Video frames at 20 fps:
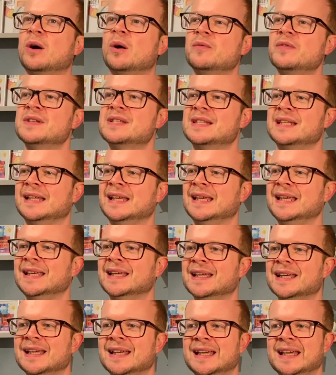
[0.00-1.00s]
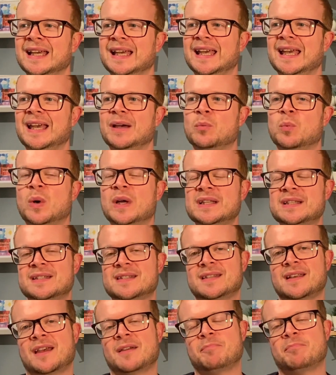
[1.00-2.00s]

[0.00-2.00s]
obviously once